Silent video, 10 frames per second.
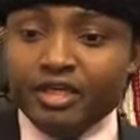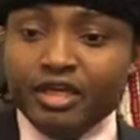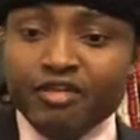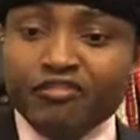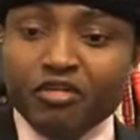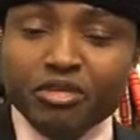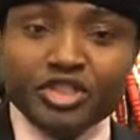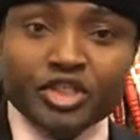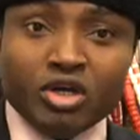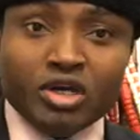
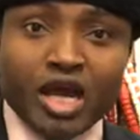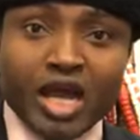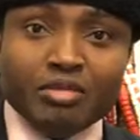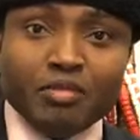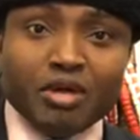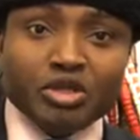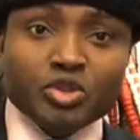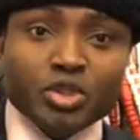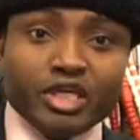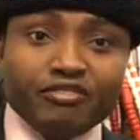information I'm about
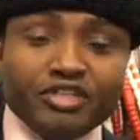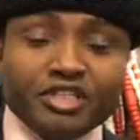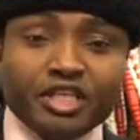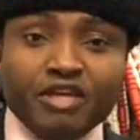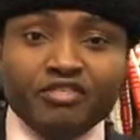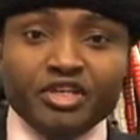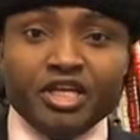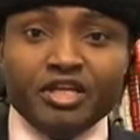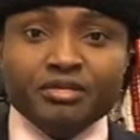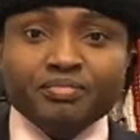to give this
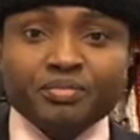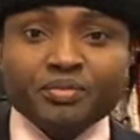evening.